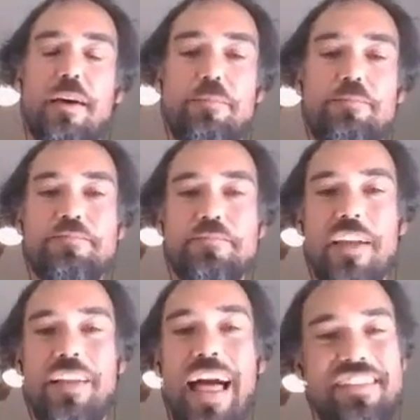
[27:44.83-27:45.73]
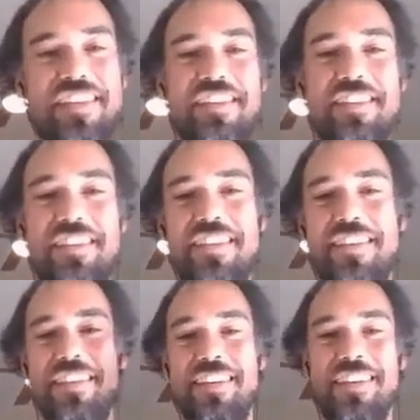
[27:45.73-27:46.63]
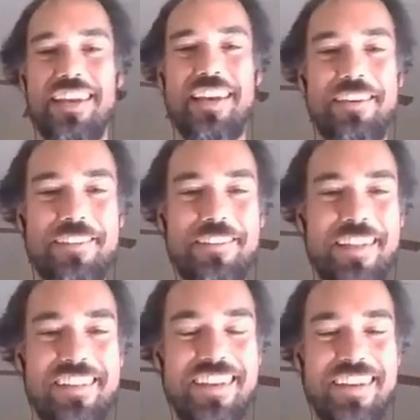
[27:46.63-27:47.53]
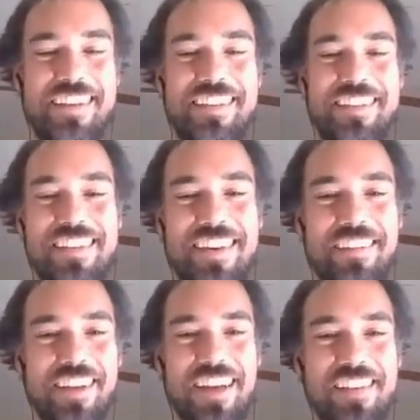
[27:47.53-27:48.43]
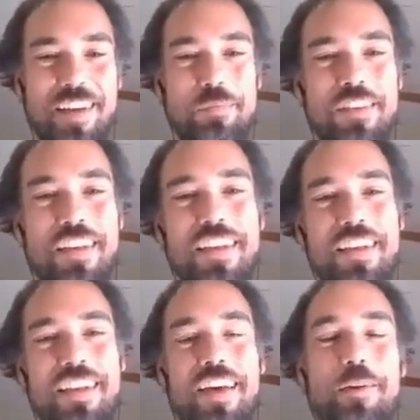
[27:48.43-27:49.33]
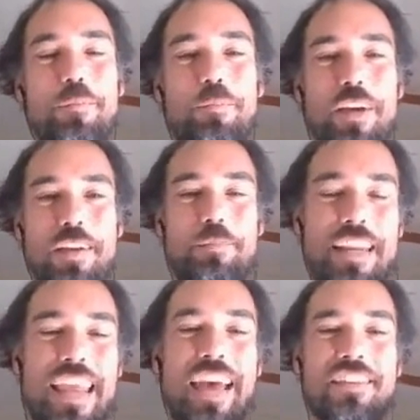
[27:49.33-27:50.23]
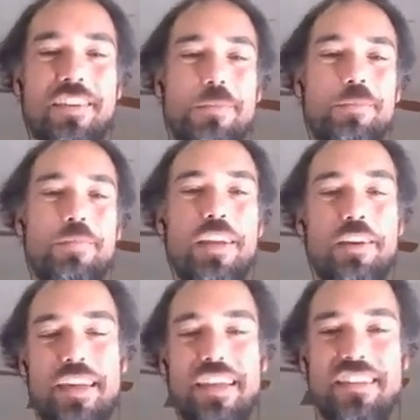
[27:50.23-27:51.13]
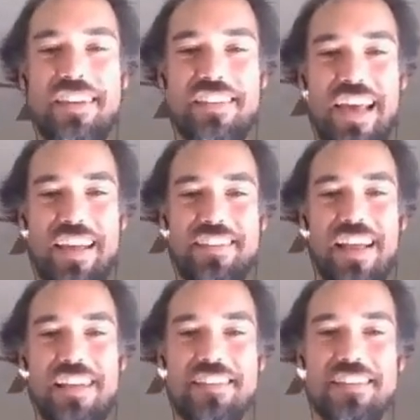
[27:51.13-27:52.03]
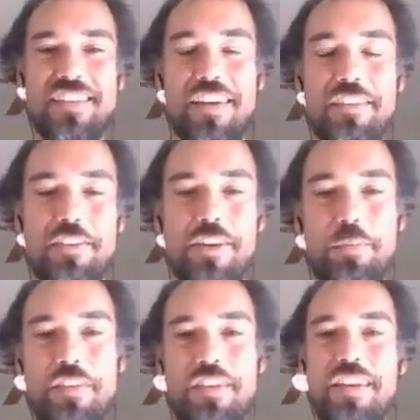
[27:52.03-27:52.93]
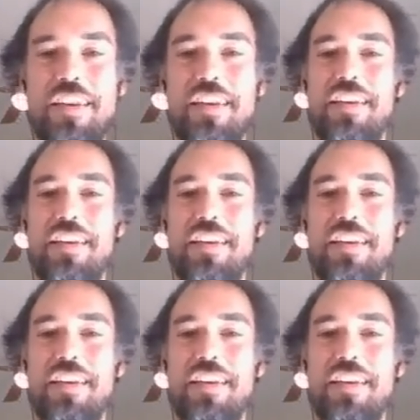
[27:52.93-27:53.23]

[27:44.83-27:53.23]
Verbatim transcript: Um, classes, you know, that's a that's a novel concept. Um, but but yeah, so you know, E S six adds classes to JavaScript.